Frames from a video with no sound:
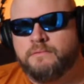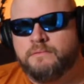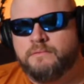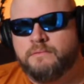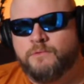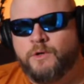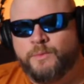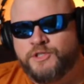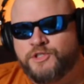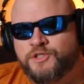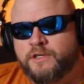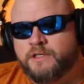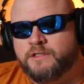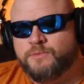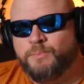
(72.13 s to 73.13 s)
what we
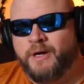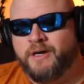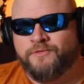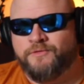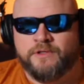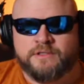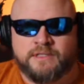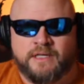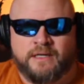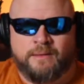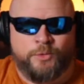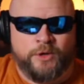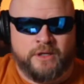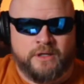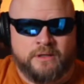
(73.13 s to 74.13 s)
should expect for this team.
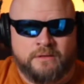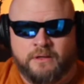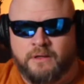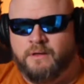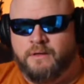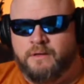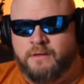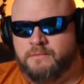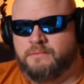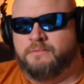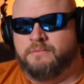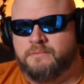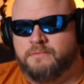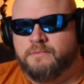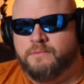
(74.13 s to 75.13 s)
And really,
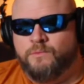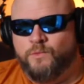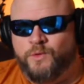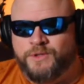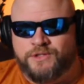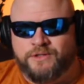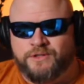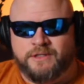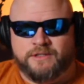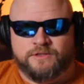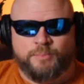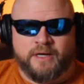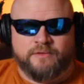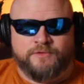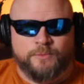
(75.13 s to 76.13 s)
what we should
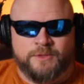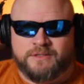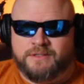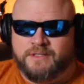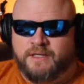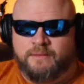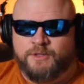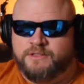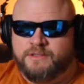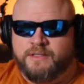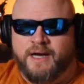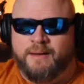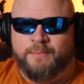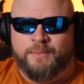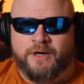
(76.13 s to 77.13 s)
expect from this team is
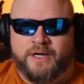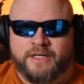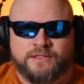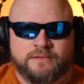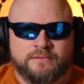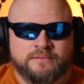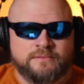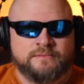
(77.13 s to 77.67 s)
not much.